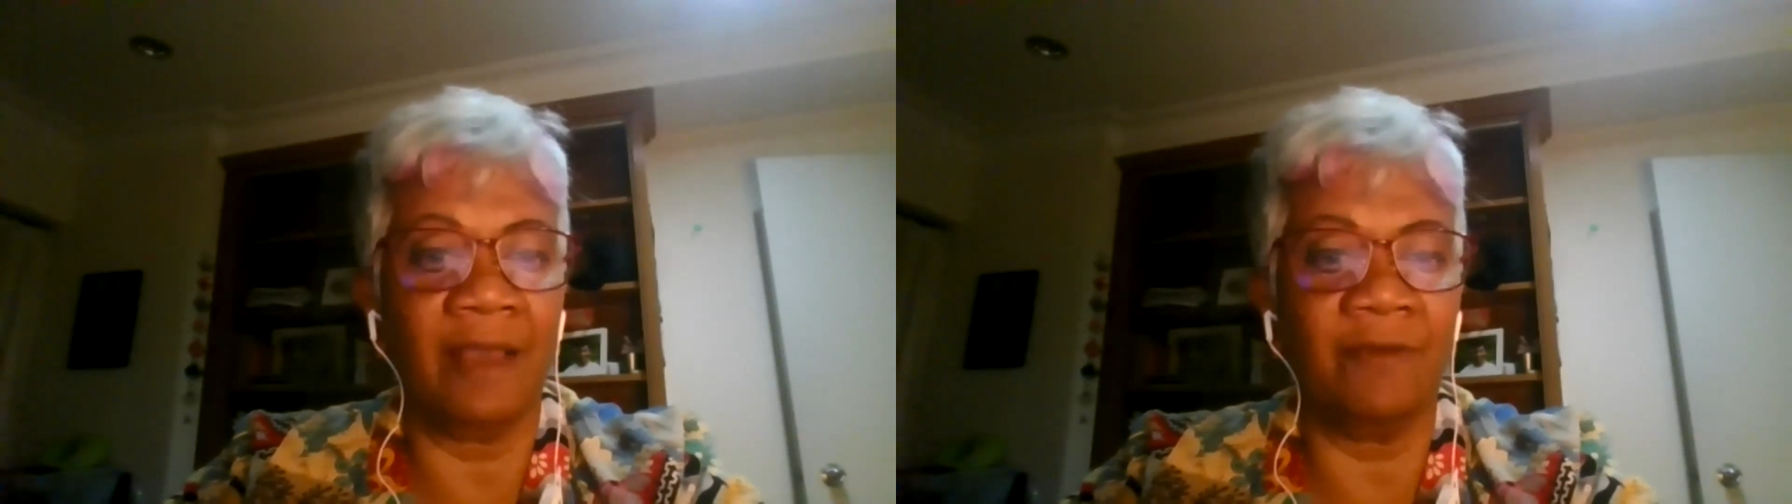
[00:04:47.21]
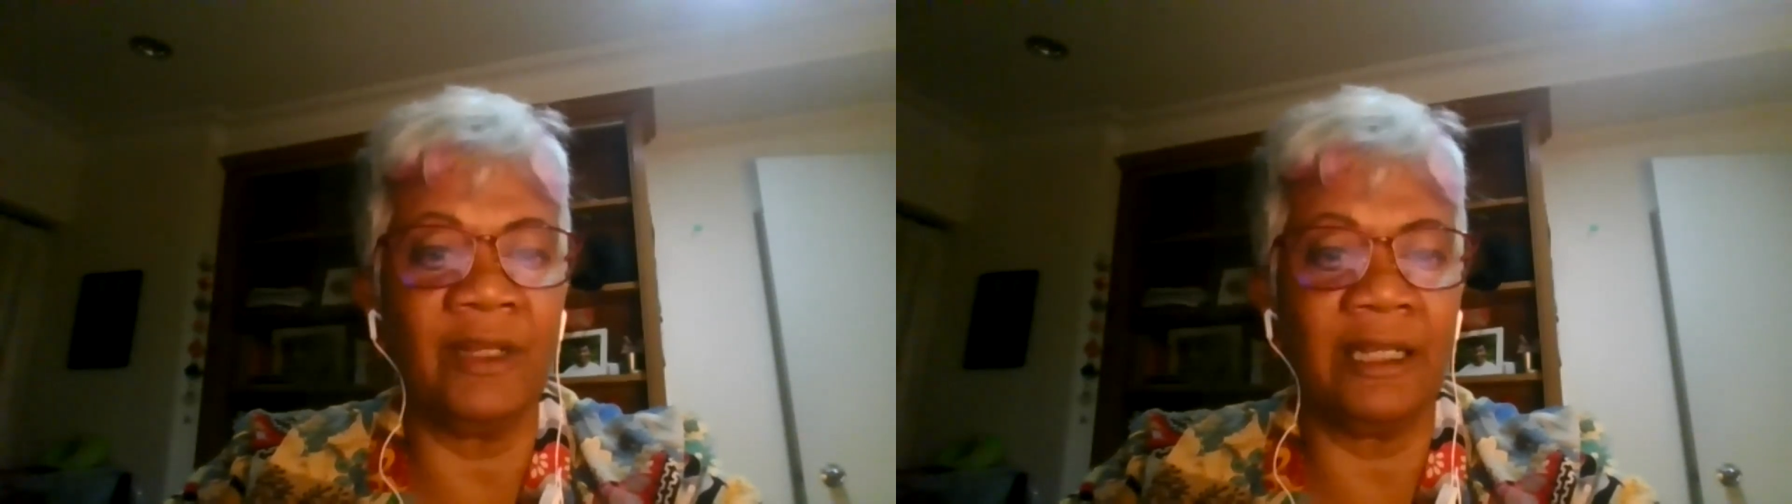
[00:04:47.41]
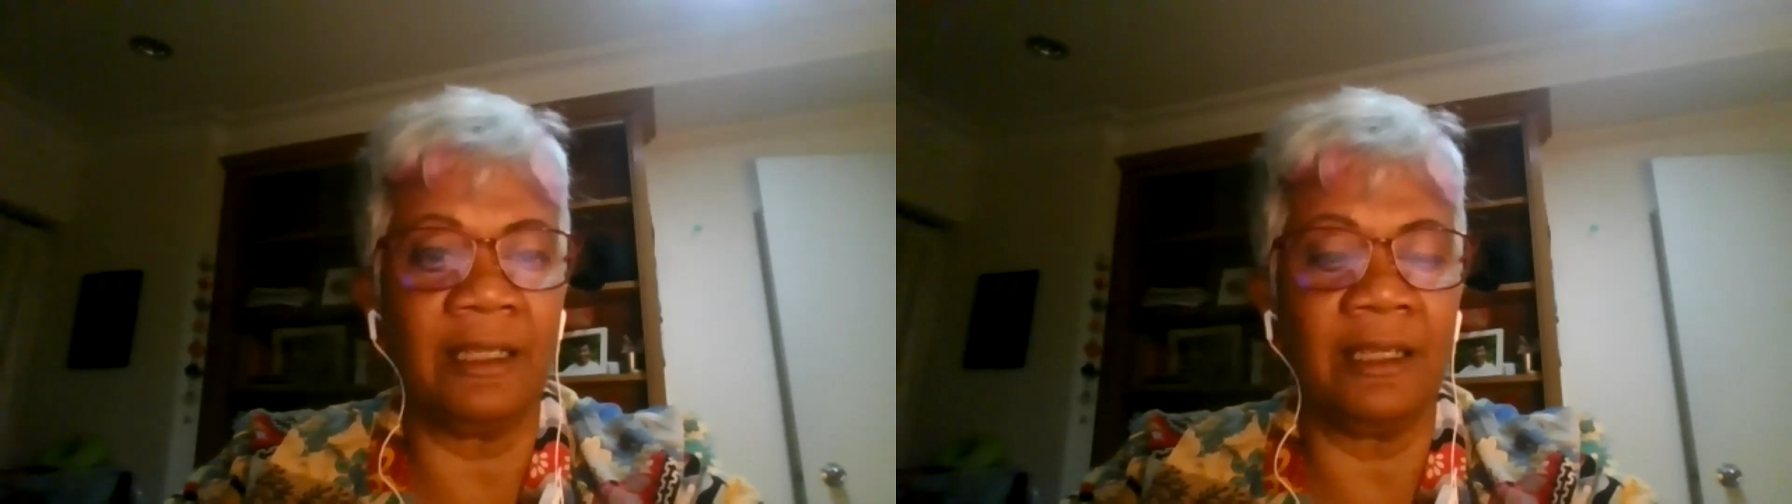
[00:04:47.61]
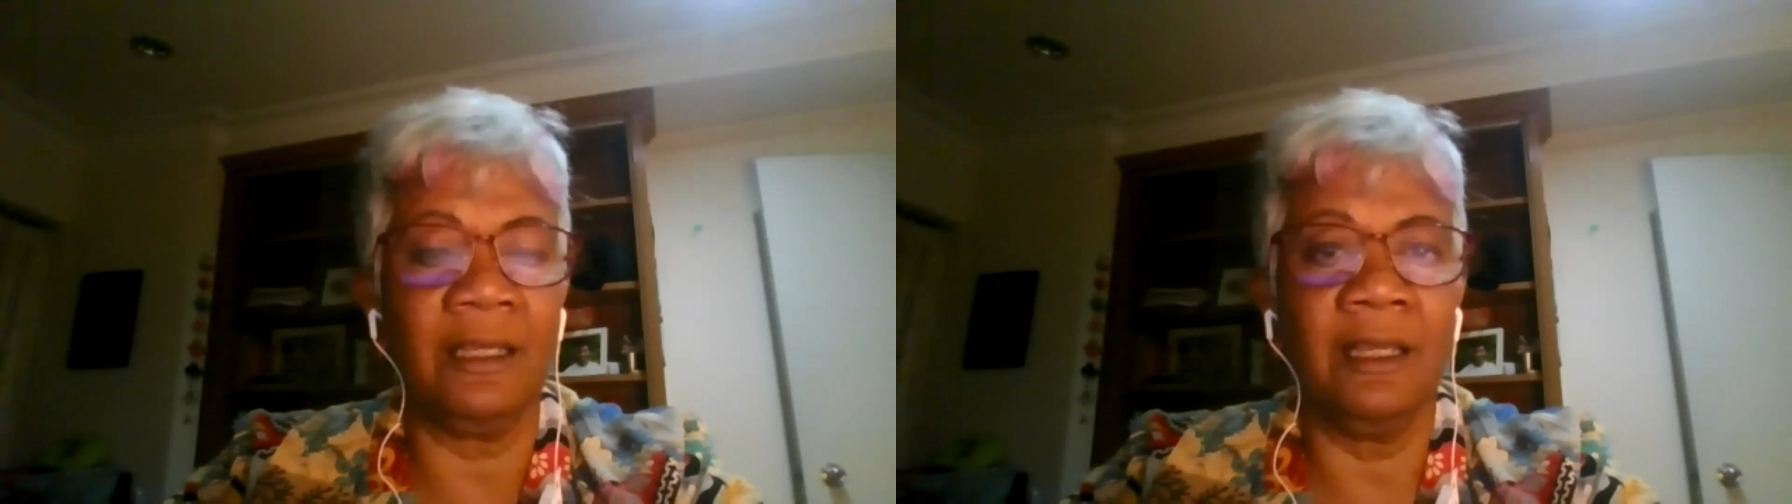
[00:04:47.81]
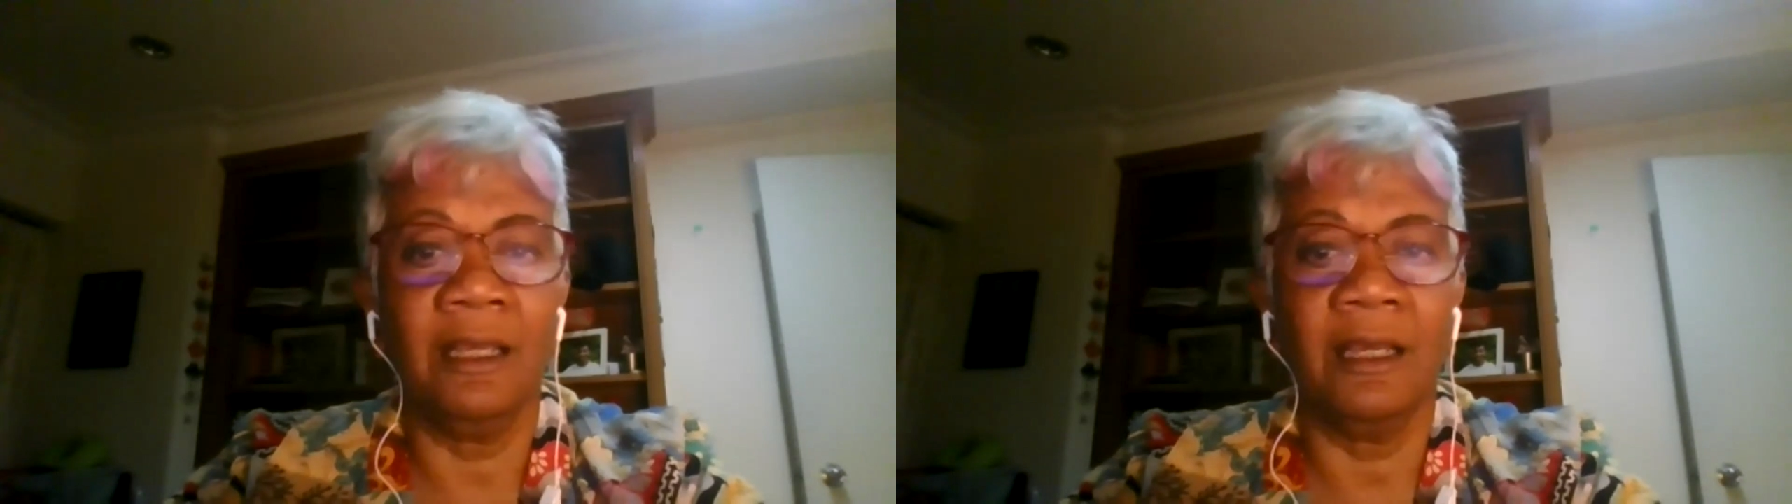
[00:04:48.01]

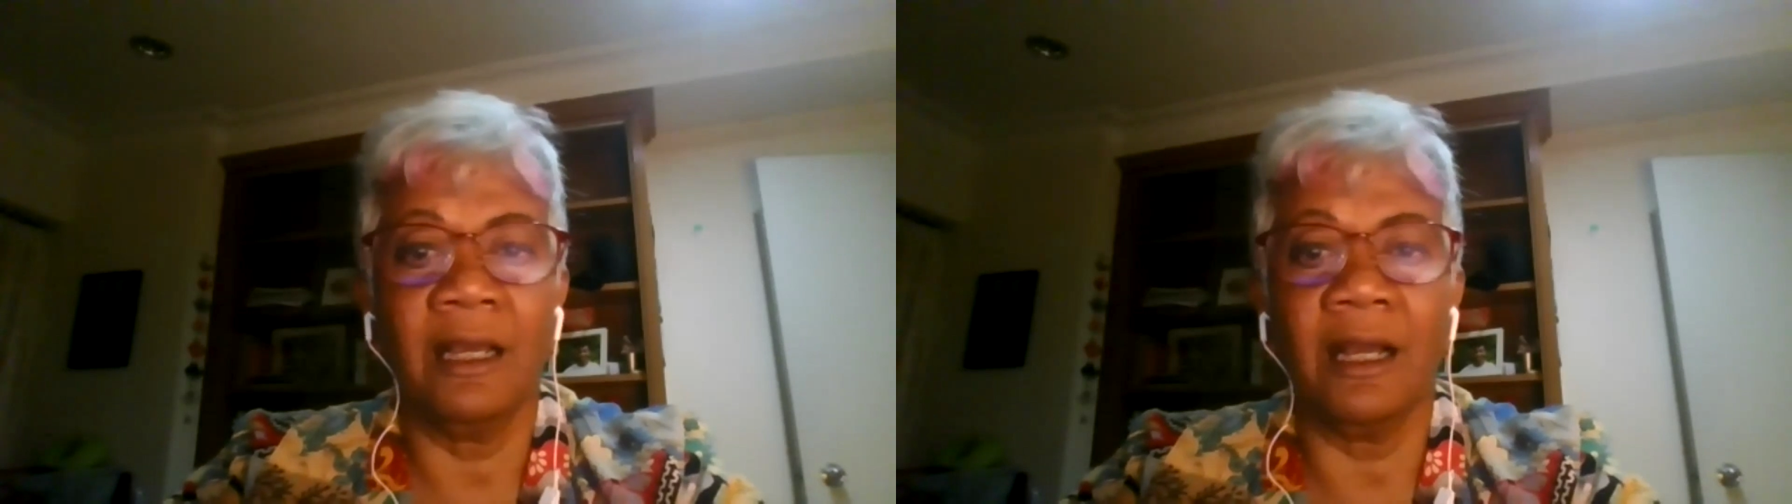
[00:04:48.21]
heavily